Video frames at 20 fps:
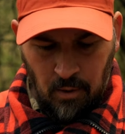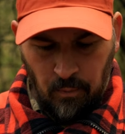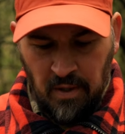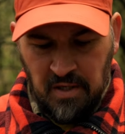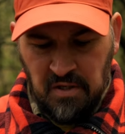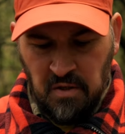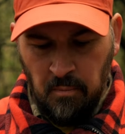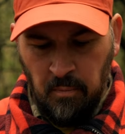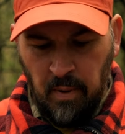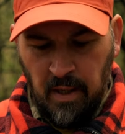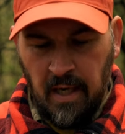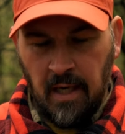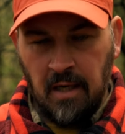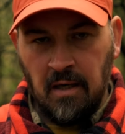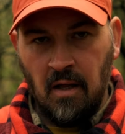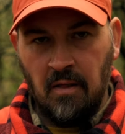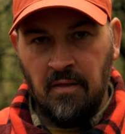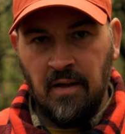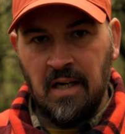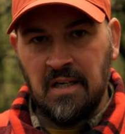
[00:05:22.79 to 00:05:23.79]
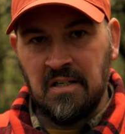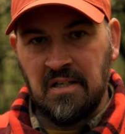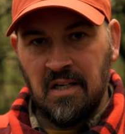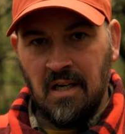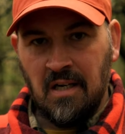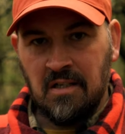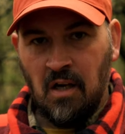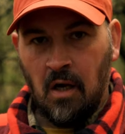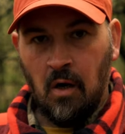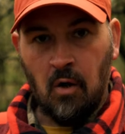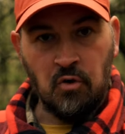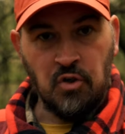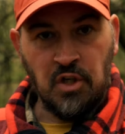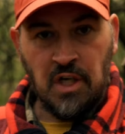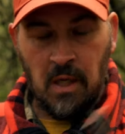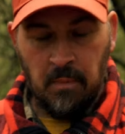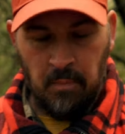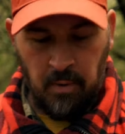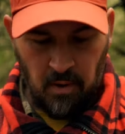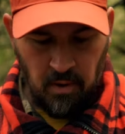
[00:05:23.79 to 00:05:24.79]
Reason being, this is a lot
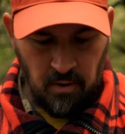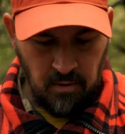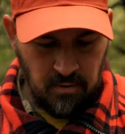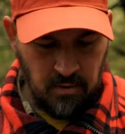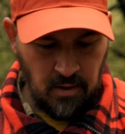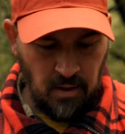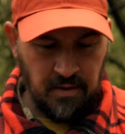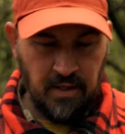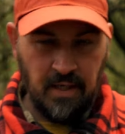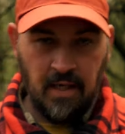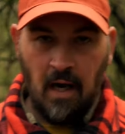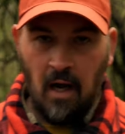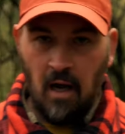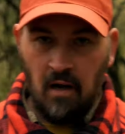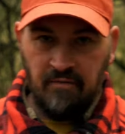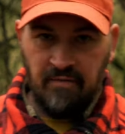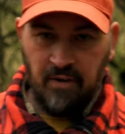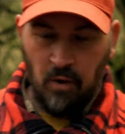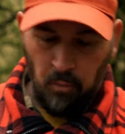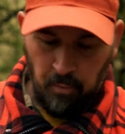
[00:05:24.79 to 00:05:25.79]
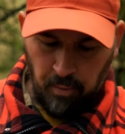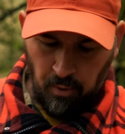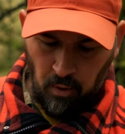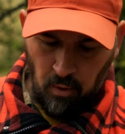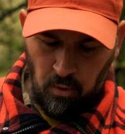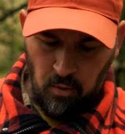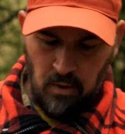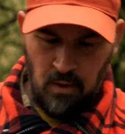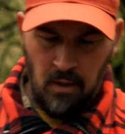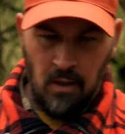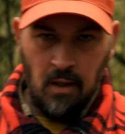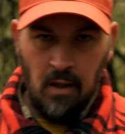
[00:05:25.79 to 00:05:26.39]
cheaper than the Arc Fuel Pro